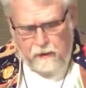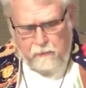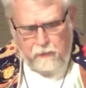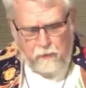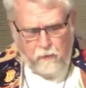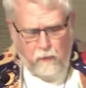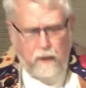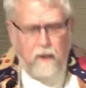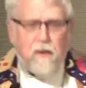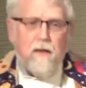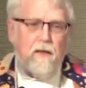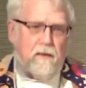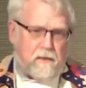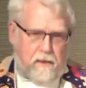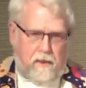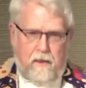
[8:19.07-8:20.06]
we
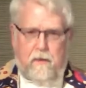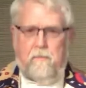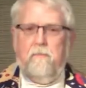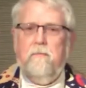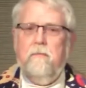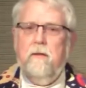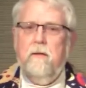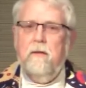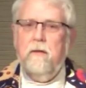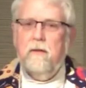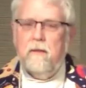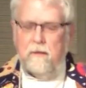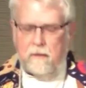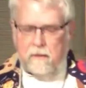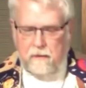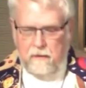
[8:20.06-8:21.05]
witness him,
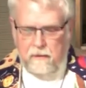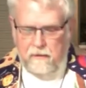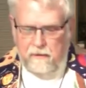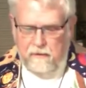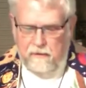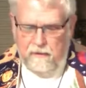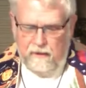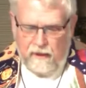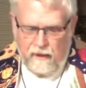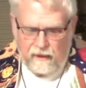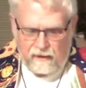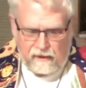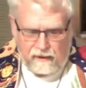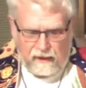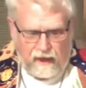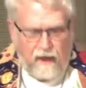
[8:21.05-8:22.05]
a
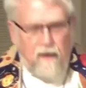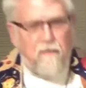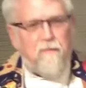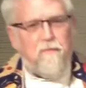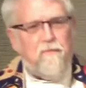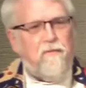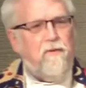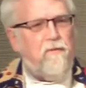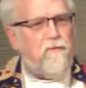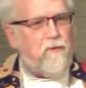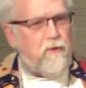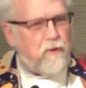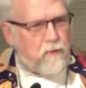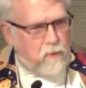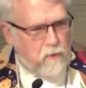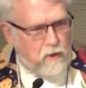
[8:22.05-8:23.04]
love for
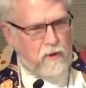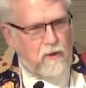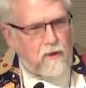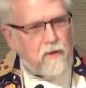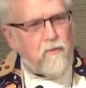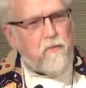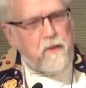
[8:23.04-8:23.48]
the world.